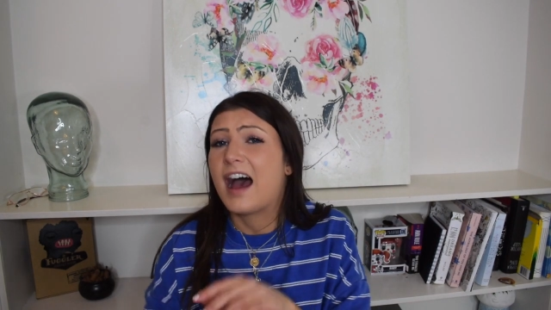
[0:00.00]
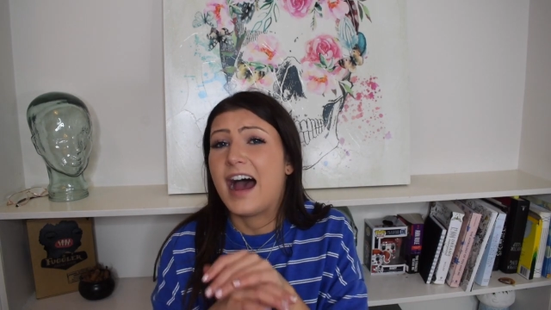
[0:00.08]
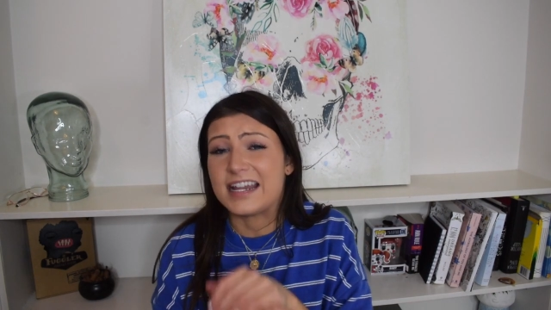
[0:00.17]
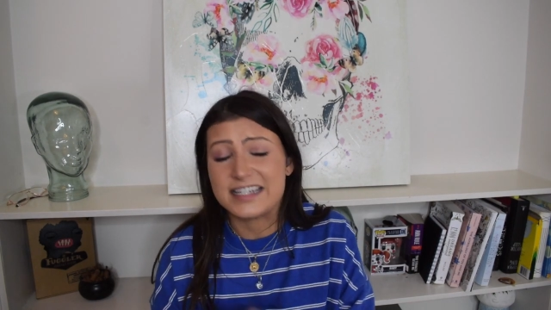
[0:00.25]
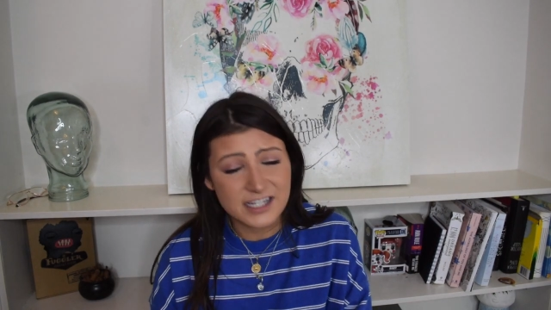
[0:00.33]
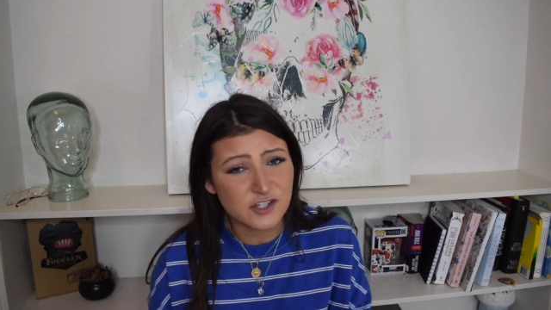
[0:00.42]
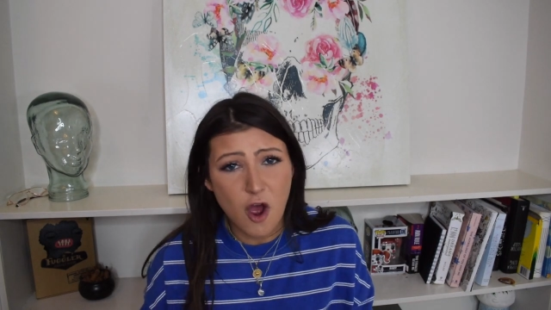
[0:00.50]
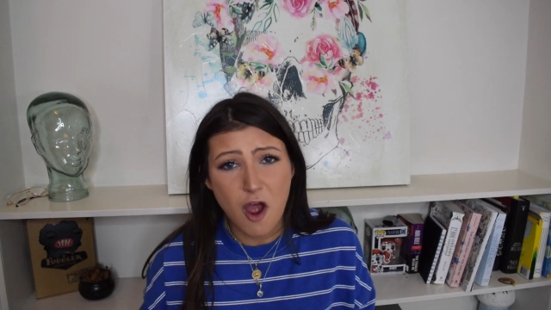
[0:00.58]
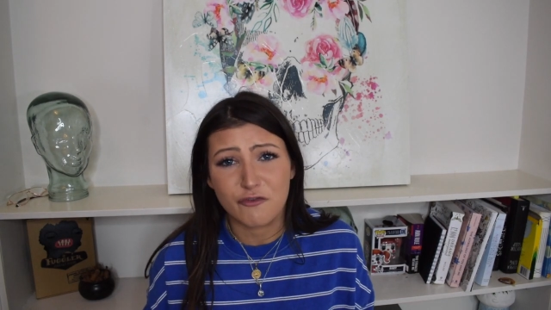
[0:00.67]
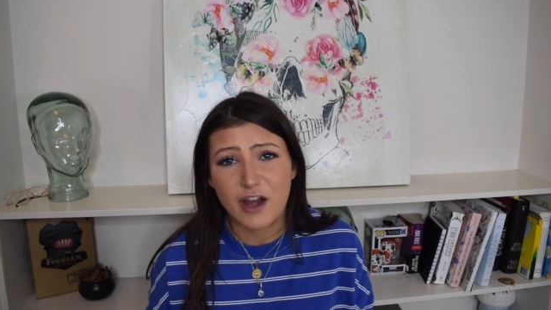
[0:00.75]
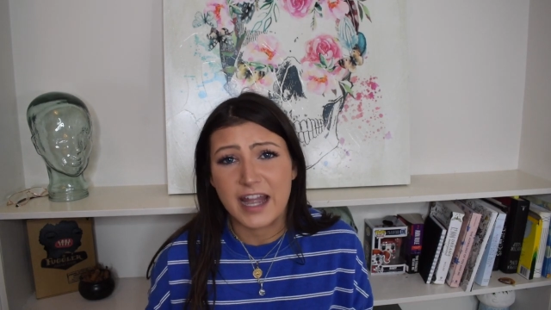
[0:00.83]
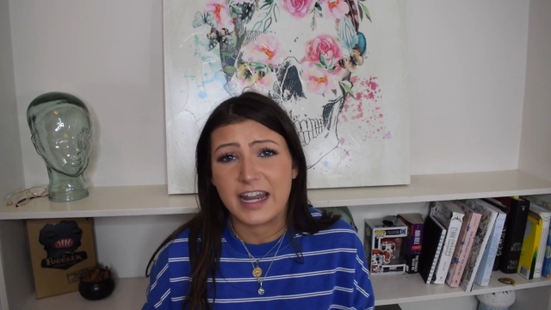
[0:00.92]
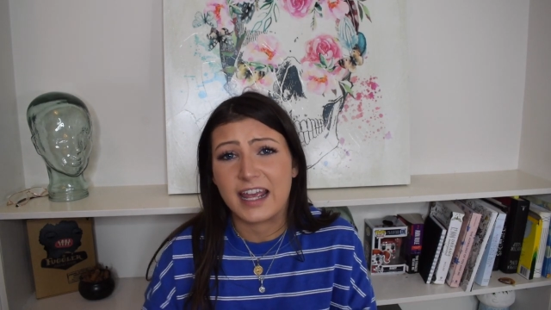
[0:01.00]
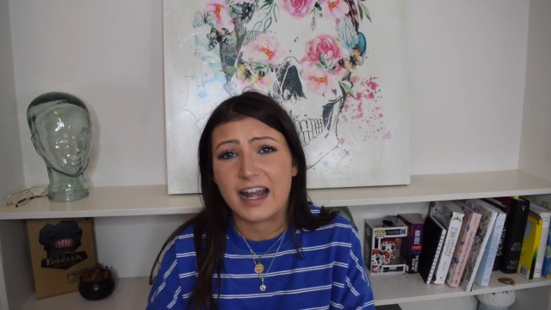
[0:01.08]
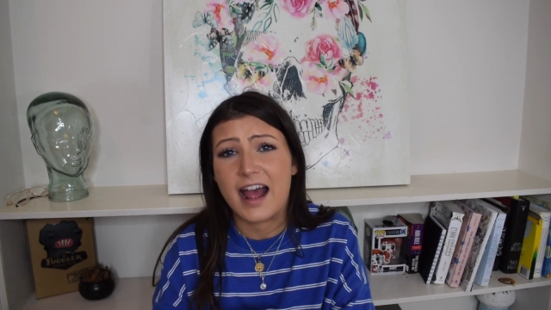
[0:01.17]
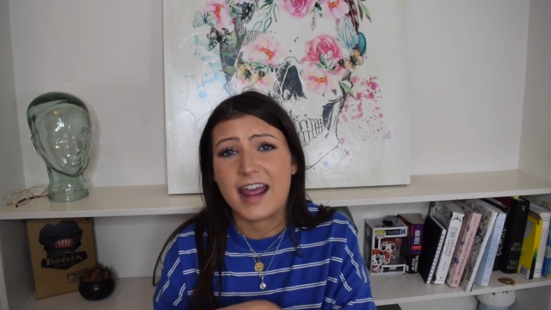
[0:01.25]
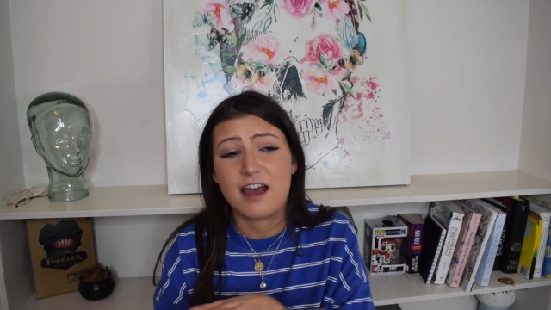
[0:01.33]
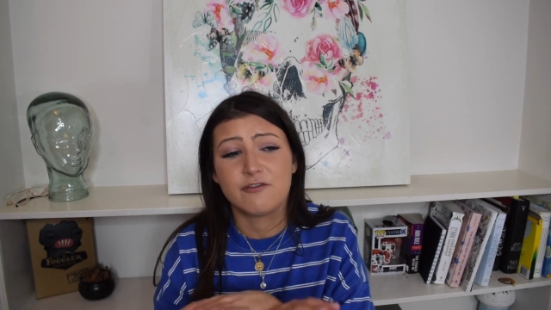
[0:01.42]
I did not write it.
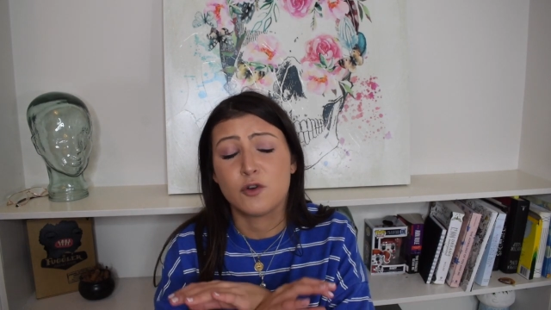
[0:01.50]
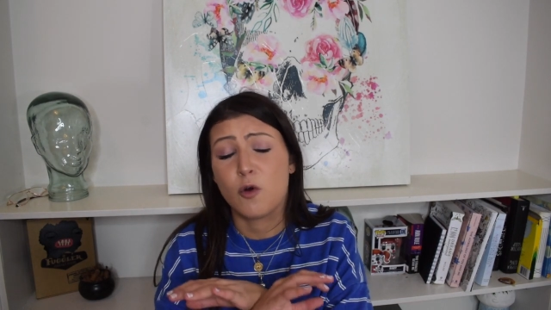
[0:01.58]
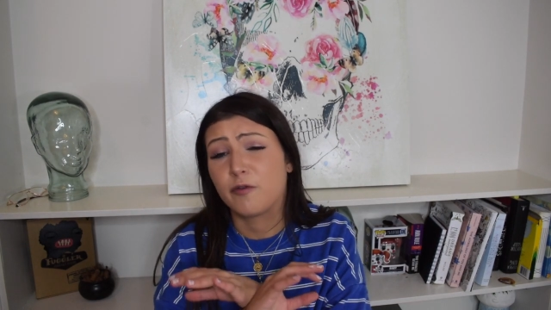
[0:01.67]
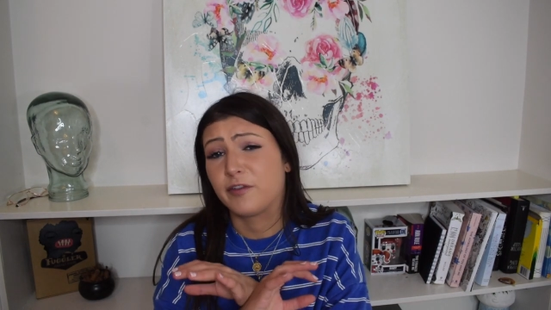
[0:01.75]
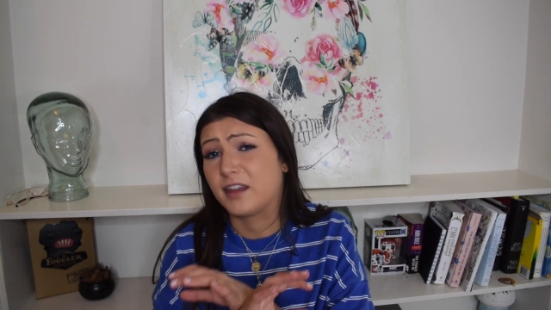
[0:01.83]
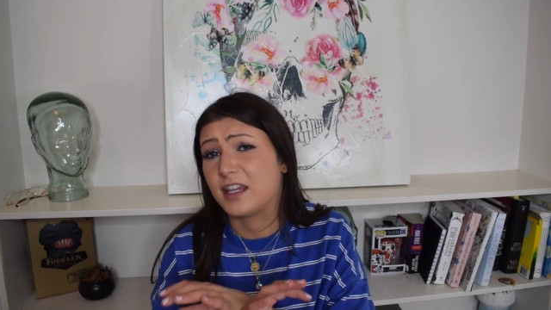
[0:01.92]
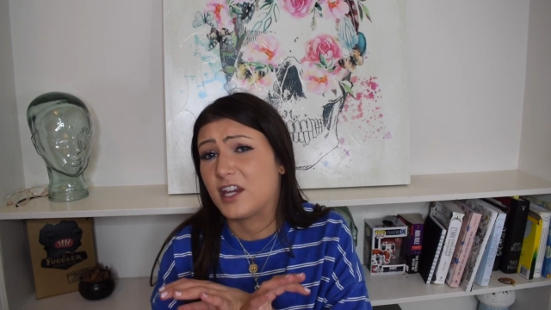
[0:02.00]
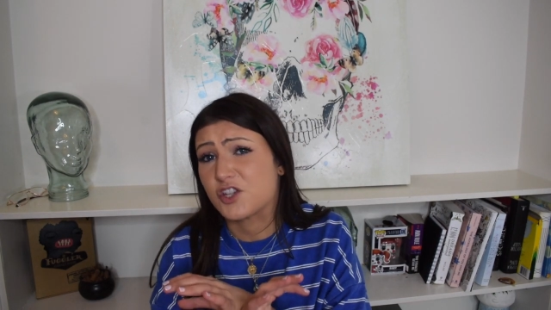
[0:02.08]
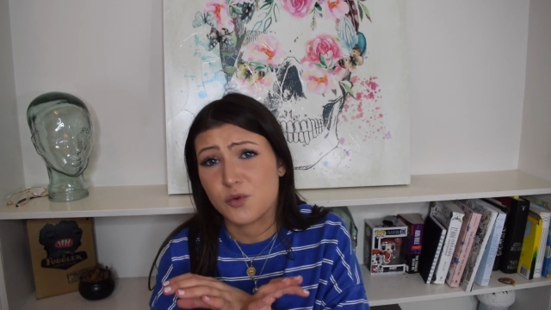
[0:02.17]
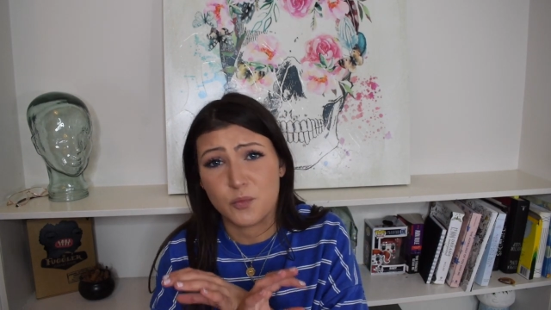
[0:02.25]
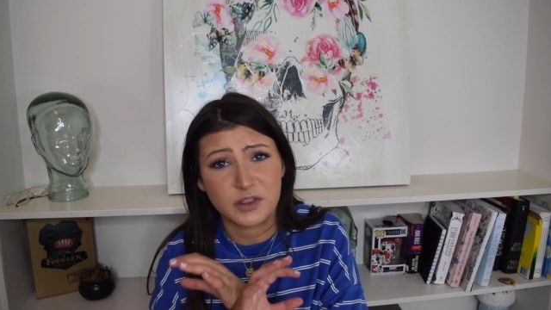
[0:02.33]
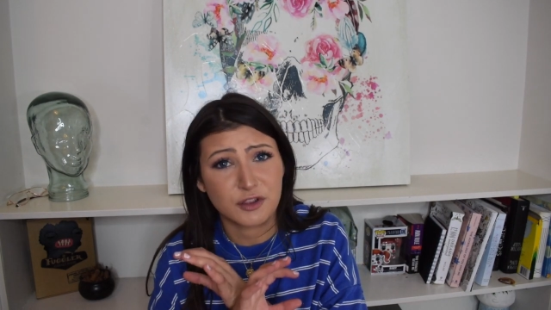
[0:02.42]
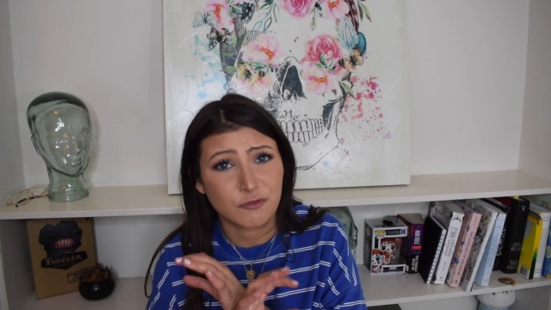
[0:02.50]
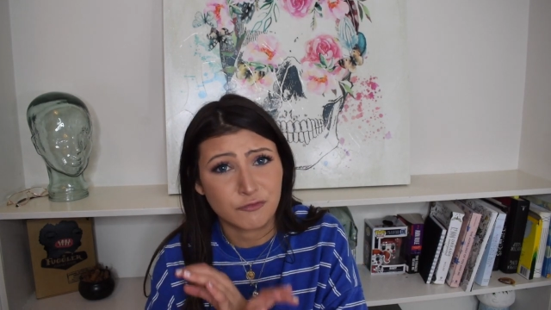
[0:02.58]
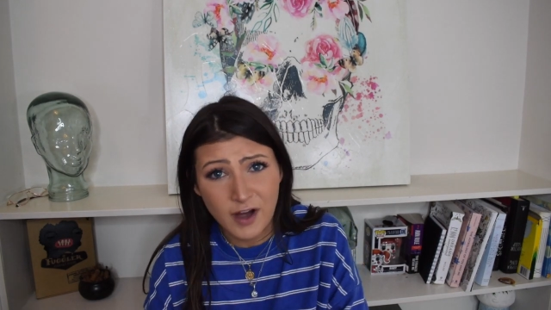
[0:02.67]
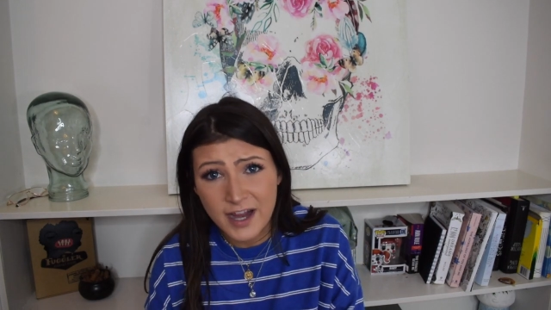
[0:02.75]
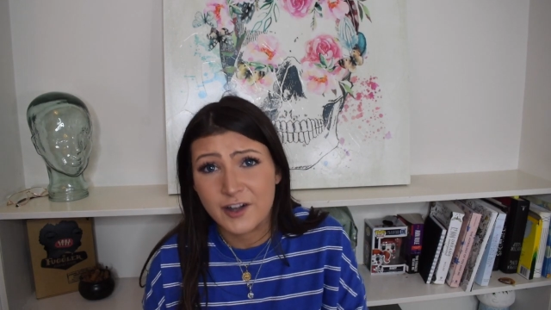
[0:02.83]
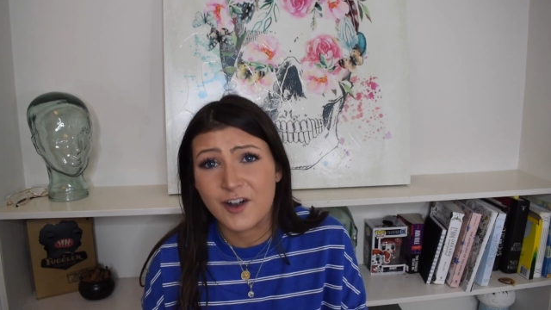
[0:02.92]
I have no affiliation with the
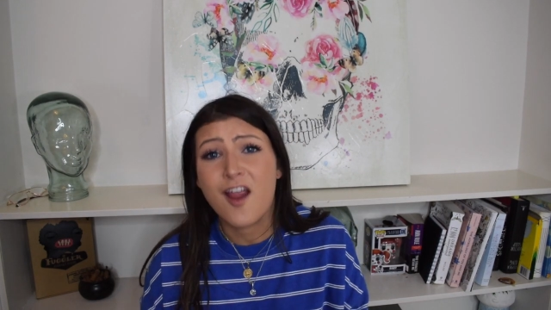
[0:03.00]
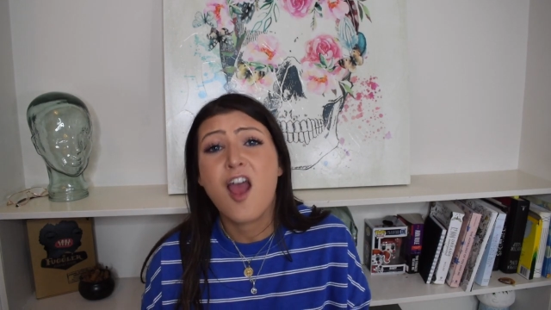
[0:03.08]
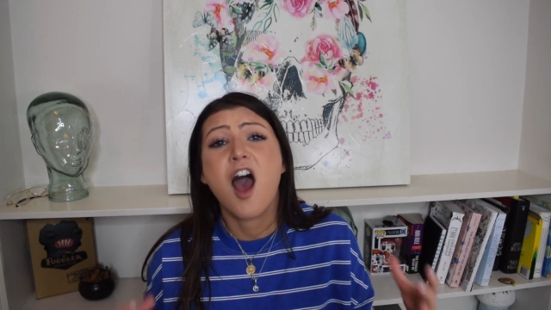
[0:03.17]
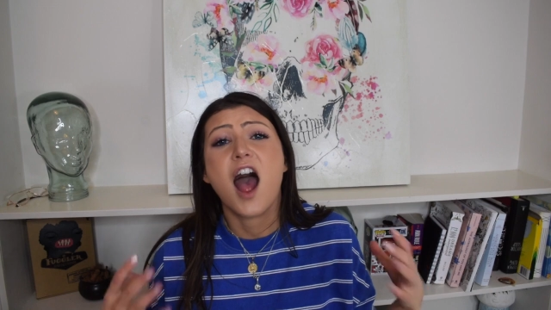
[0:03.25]
writer.